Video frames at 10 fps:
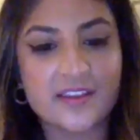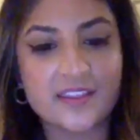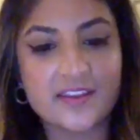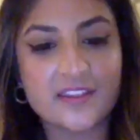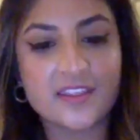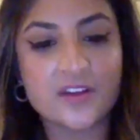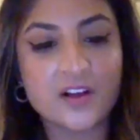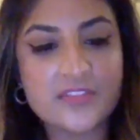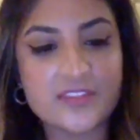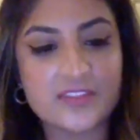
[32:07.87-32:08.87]
And
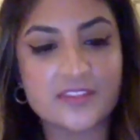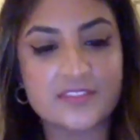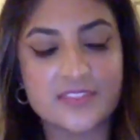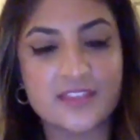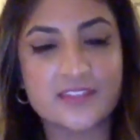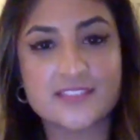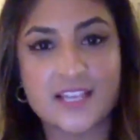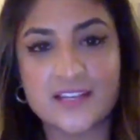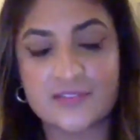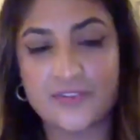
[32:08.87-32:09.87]
on the
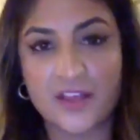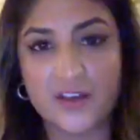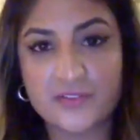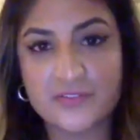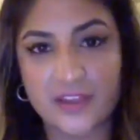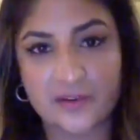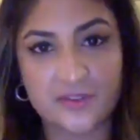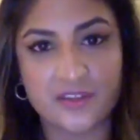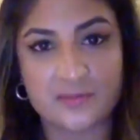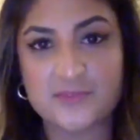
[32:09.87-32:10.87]
side of health
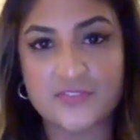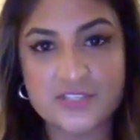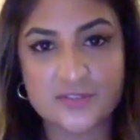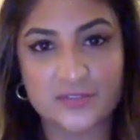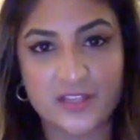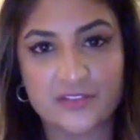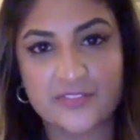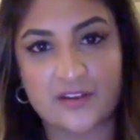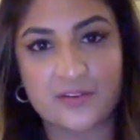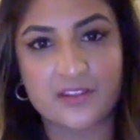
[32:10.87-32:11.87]
outcomes, physical health
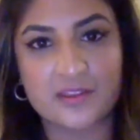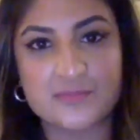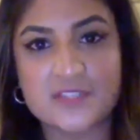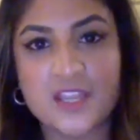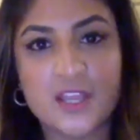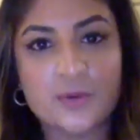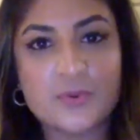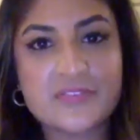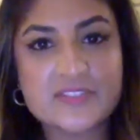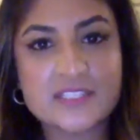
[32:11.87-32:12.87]
outcomes,
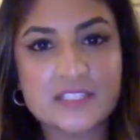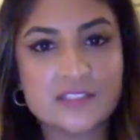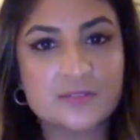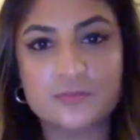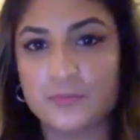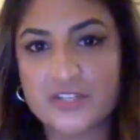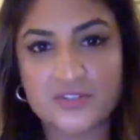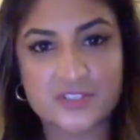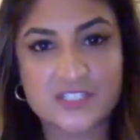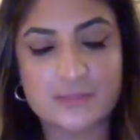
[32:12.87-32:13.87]
we've seen
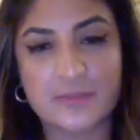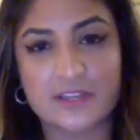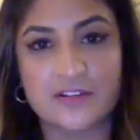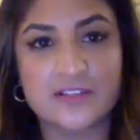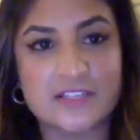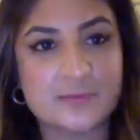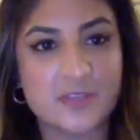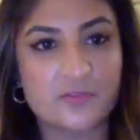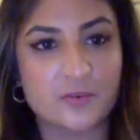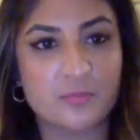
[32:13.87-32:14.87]
racial disparities
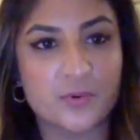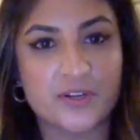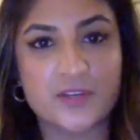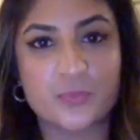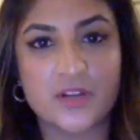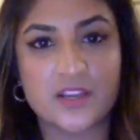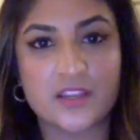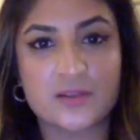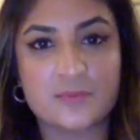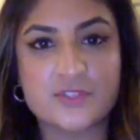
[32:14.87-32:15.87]
being reported when it
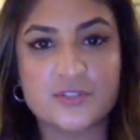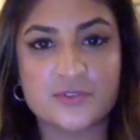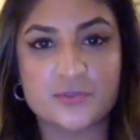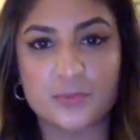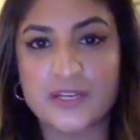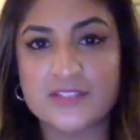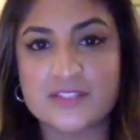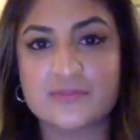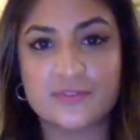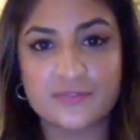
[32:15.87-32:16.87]
comes to rates
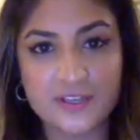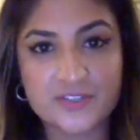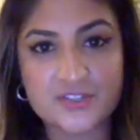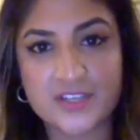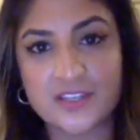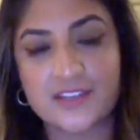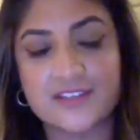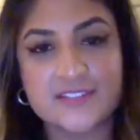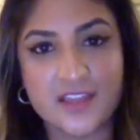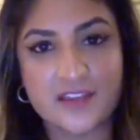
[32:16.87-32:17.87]
of infection
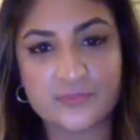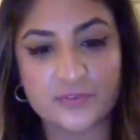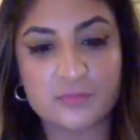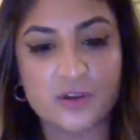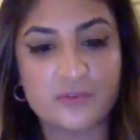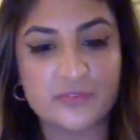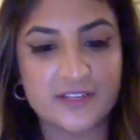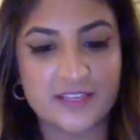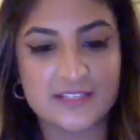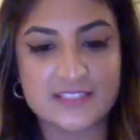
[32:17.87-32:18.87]
and death from
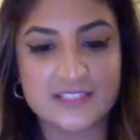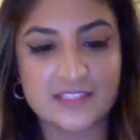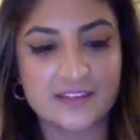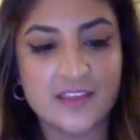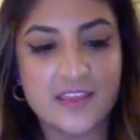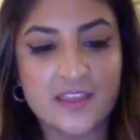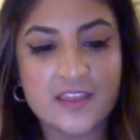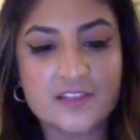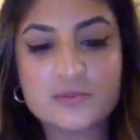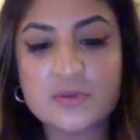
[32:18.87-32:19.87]
COVID-19.
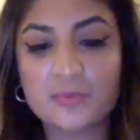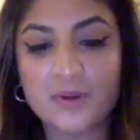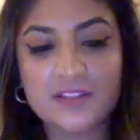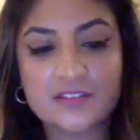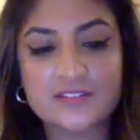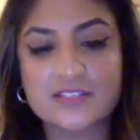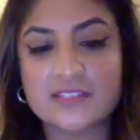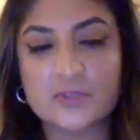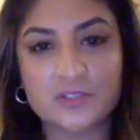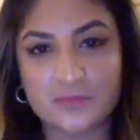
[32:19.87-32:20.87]
Do we run
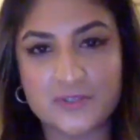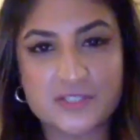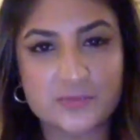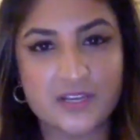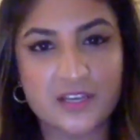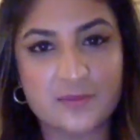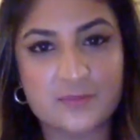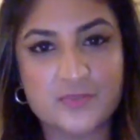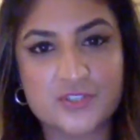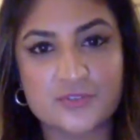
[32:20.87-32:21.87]
similar risk when it
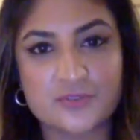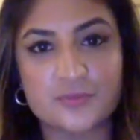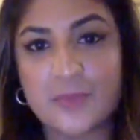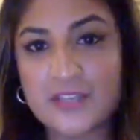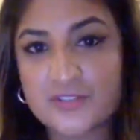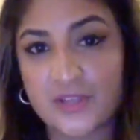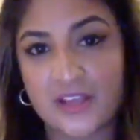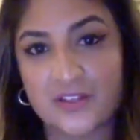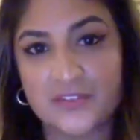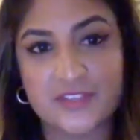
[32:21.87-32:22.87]
comes to mental
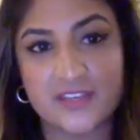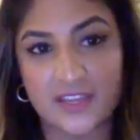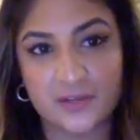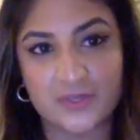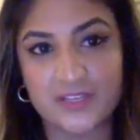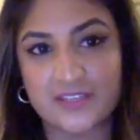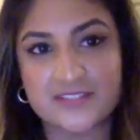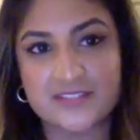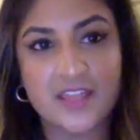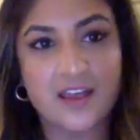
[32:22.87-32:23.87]
health
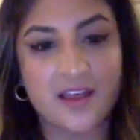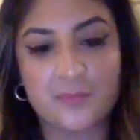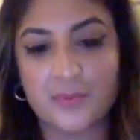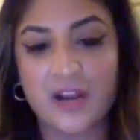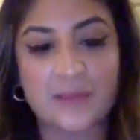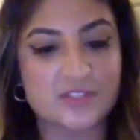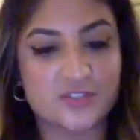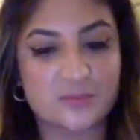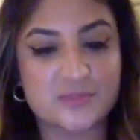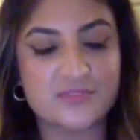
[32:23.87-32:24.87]
inequities, perhaps in
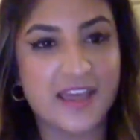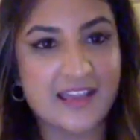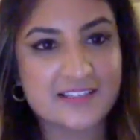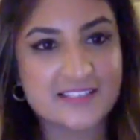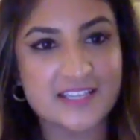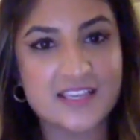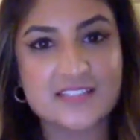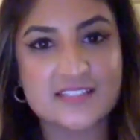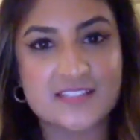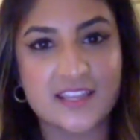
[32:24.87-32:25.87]
terms of
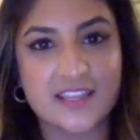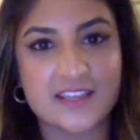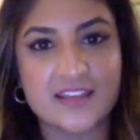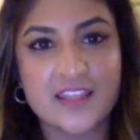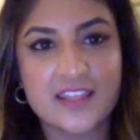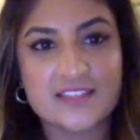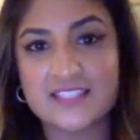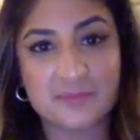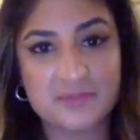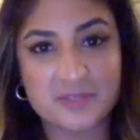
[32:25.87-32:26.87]
access and
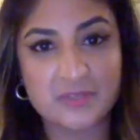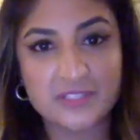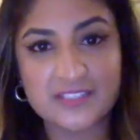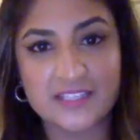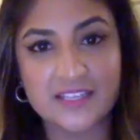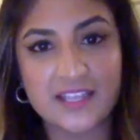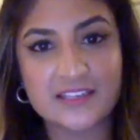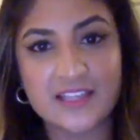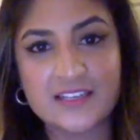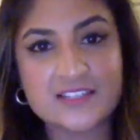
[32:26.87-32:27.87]
susceptibility? And
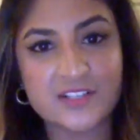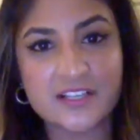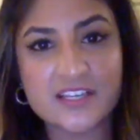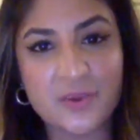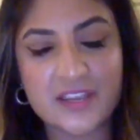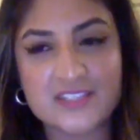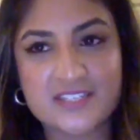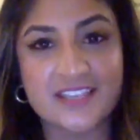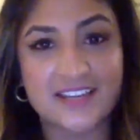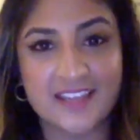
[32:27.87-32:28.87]
is there any way to
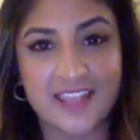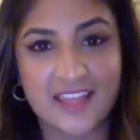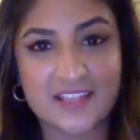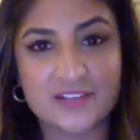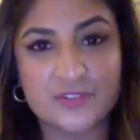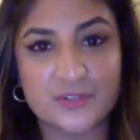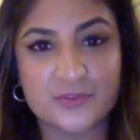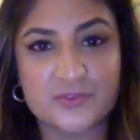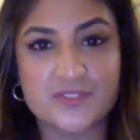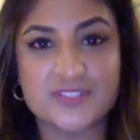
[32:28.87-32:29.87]
get ahead of
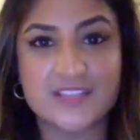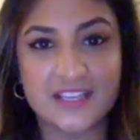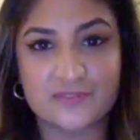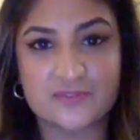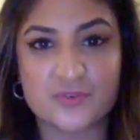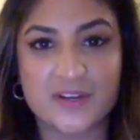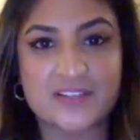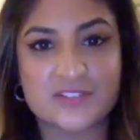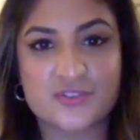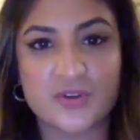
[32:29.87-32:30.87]
those negative
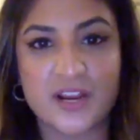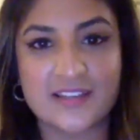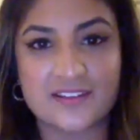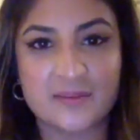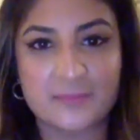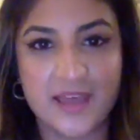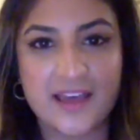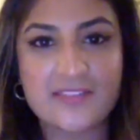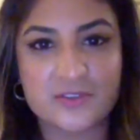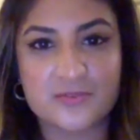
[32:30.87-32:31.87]
trends and try and combat
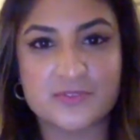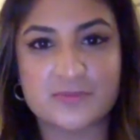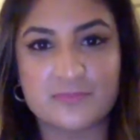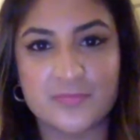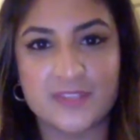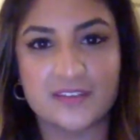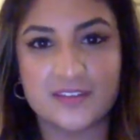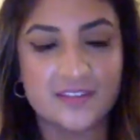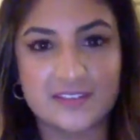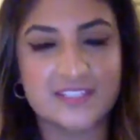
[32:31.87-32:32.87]
those in
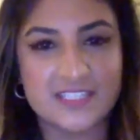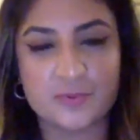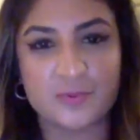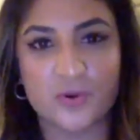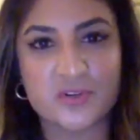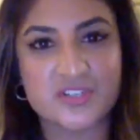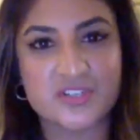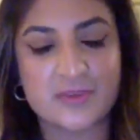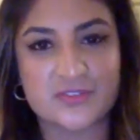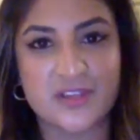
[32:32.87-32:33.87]
disproportionate
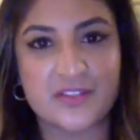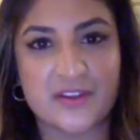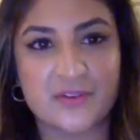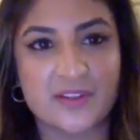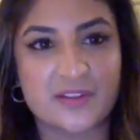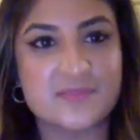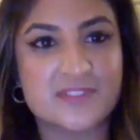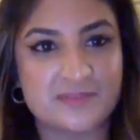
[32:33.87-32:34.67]
mental health outcomes?